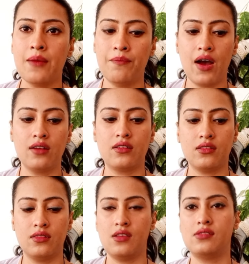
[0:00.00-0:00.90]
but
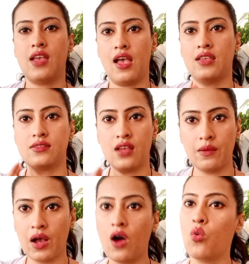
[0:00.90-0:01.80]
this has
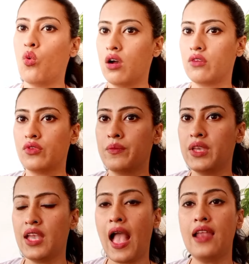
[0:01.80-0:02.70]
somehow worked for
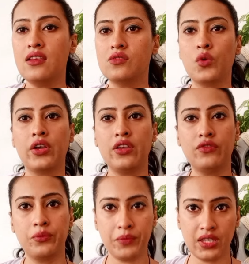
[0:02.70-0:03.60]
me and is working
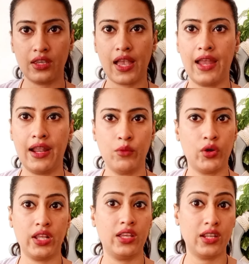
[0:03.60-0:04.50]
for me, and I'm not
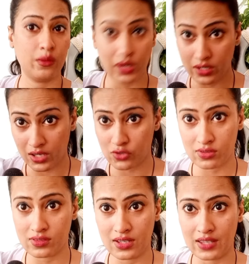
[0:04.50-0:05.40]
taking any
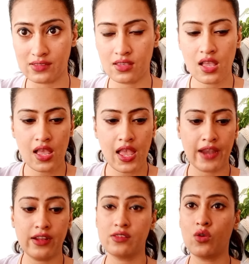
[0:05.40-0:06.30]
medications, guys. It
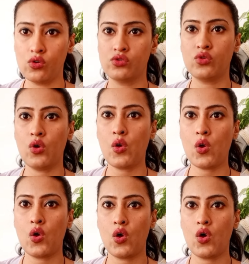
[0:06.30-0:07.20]
has also
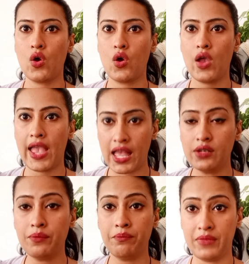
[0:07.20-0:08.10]

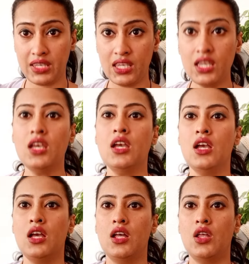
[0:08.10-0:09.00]
help me.
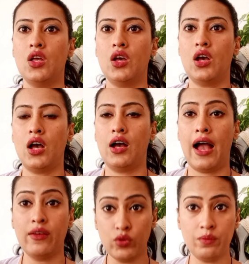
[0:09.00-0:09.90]

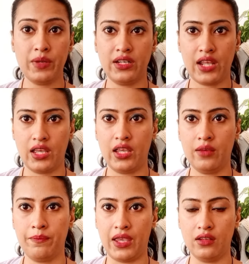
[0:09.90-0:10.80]
I would be
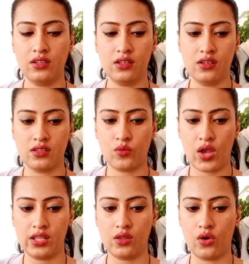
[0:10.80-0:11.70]
taking painkillers
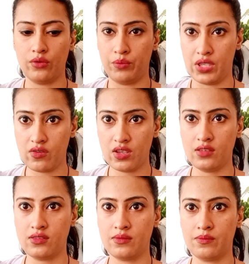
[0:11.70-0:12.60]
while on
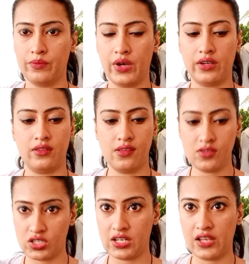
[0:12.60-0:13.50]
periods, but
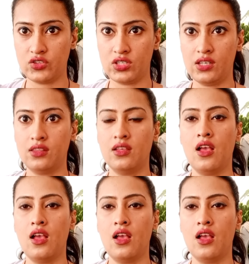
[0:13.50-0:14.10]
this shilajit,